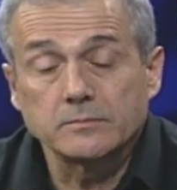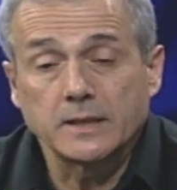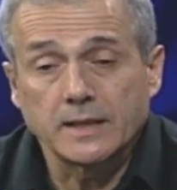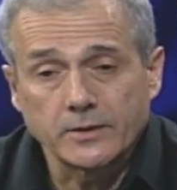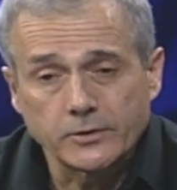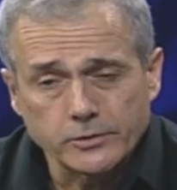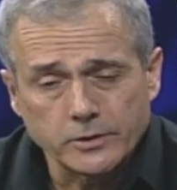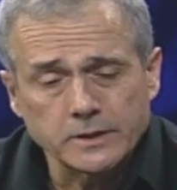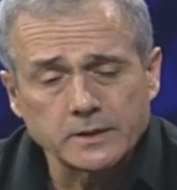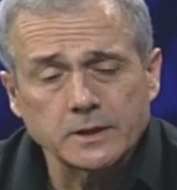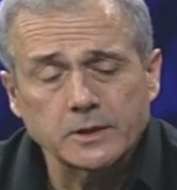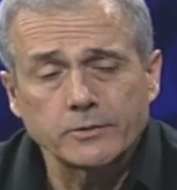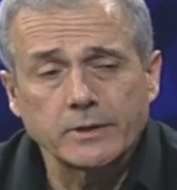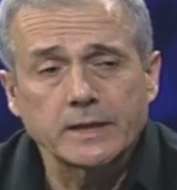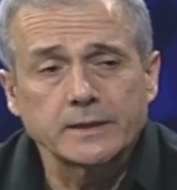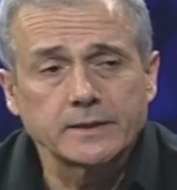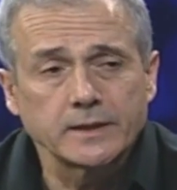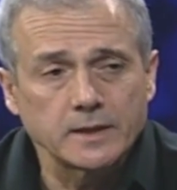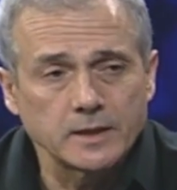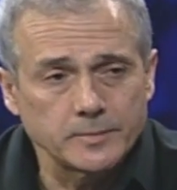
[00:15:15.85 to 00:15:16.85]
I thought a
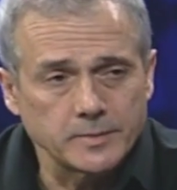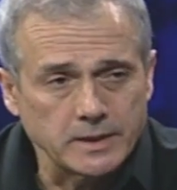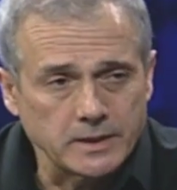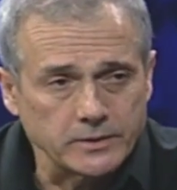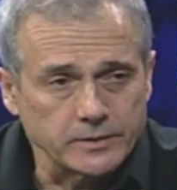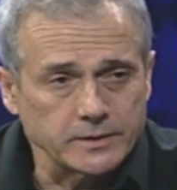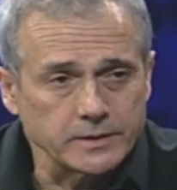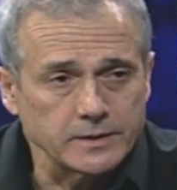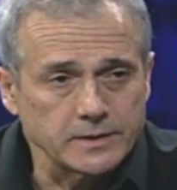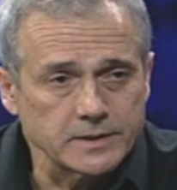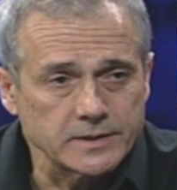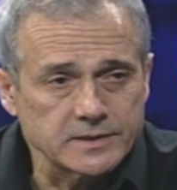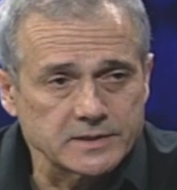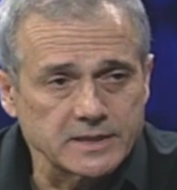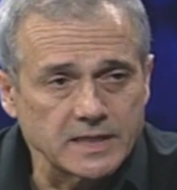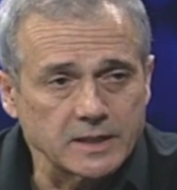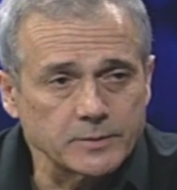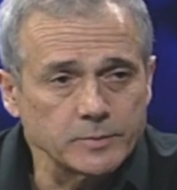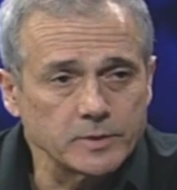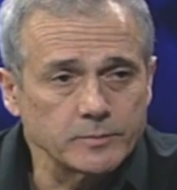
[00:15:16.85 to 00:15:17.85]
great deal about this
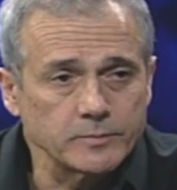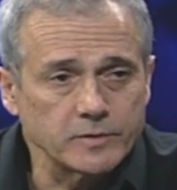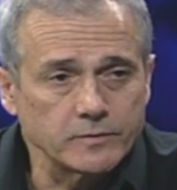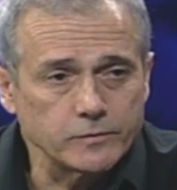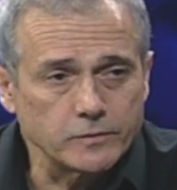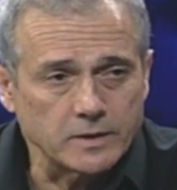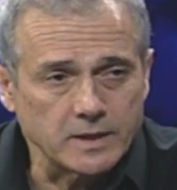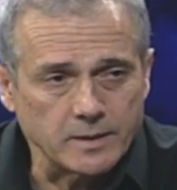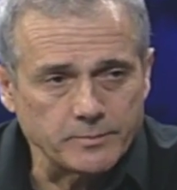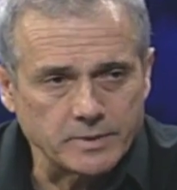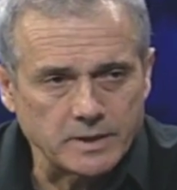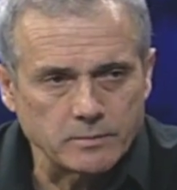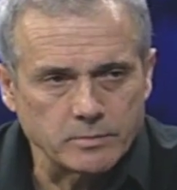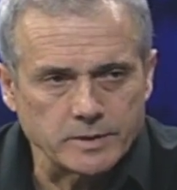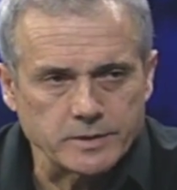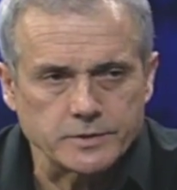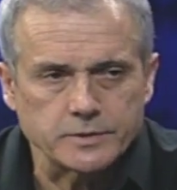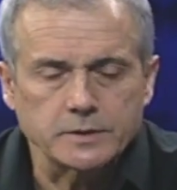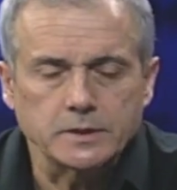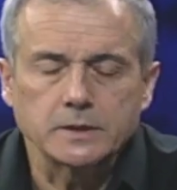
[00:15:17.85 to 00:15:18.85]
statement before I
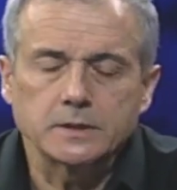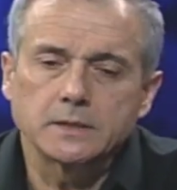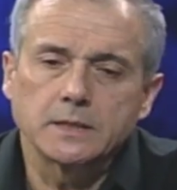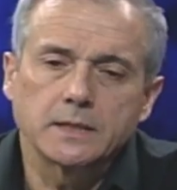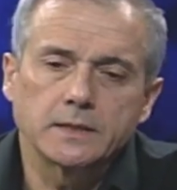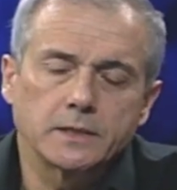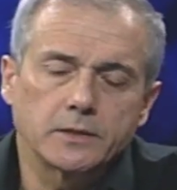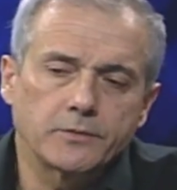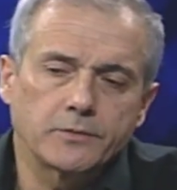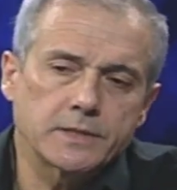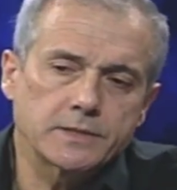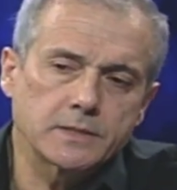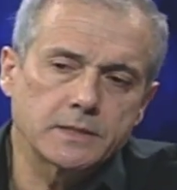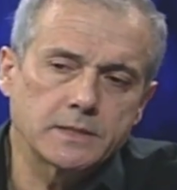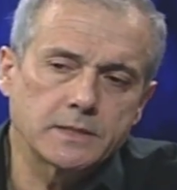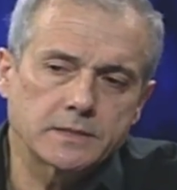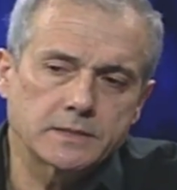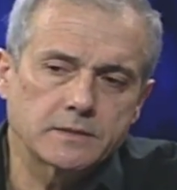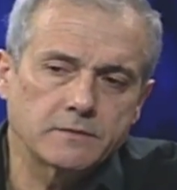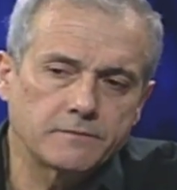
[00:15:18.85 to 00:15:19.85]
published it. And the
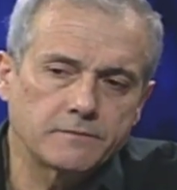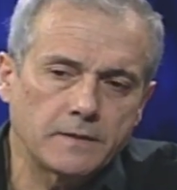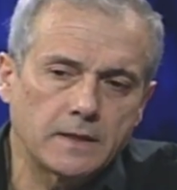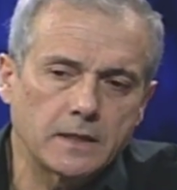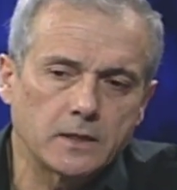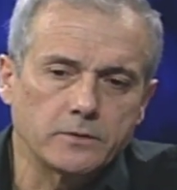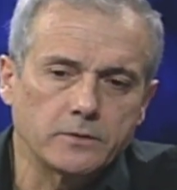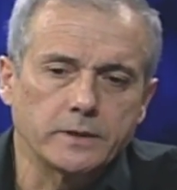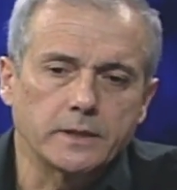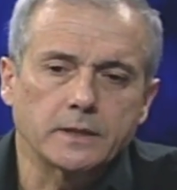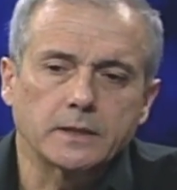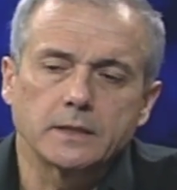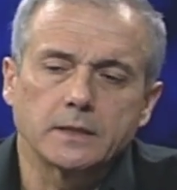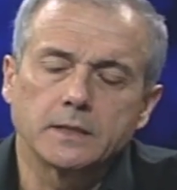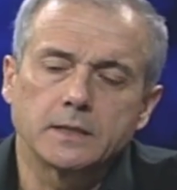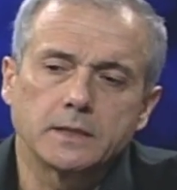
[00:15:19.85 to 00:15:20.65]
reason is the following.